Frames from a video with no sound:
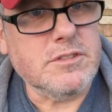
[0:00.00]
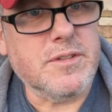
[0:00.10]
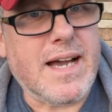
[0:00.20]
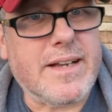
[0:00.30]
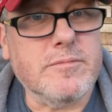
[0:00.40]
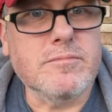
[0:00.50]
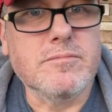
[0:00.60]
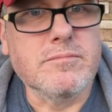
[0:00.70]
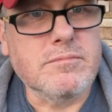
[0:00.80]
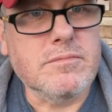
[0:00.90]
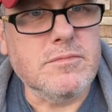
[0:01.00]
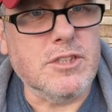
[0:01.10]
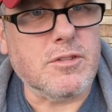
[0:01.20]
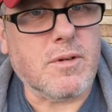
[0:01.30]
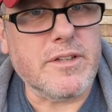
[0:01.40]
you got it.
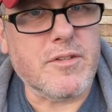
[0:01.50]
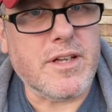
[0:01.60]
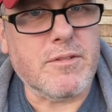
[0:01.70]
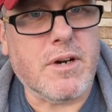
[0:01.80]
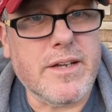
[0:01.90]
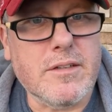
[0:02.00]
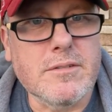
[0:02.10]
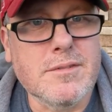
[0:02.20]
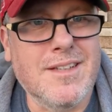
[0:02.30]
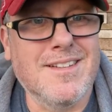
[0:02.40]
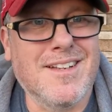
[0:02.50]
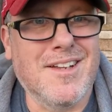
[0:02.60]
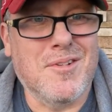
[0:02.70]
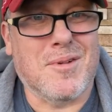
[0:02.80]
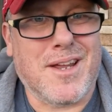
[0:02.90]
You're the head writer,
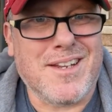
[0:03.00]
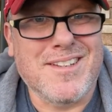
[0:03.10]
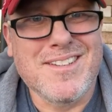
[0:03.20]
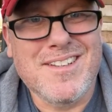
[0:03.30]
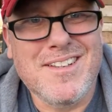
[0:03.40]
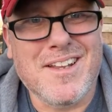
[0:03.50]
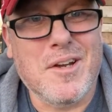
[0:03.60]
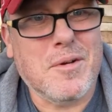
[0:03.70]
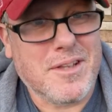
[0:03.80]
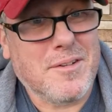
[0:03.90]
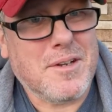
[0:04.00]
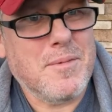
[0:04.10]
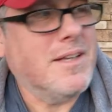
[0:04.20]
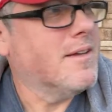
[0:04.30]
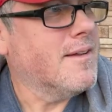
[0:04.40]
right? You know what I
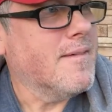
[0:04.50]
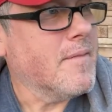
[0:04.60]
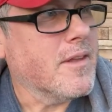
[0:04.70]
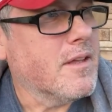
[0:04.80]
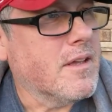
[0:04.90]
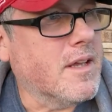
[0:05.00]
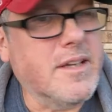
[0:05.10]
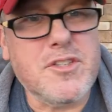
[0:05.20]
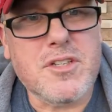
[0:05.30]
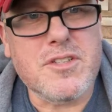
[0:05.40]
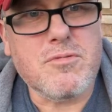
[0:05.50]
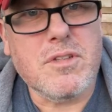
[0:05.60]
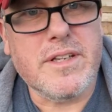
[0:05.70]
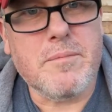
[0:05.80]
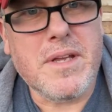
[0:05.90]
mean? And it's
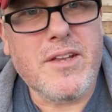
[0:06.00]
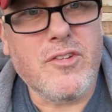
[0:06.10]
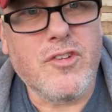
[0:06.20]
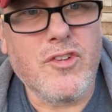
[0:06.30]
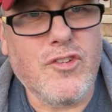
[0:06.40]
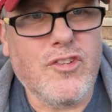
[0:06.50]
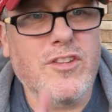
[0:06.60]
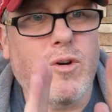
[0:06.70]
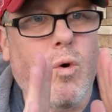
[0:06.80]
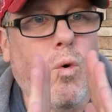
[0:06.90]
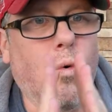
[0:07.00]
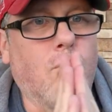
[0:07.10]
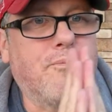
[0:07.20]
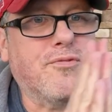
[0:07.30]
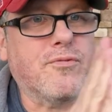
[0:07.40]
really amazing. You see the whole.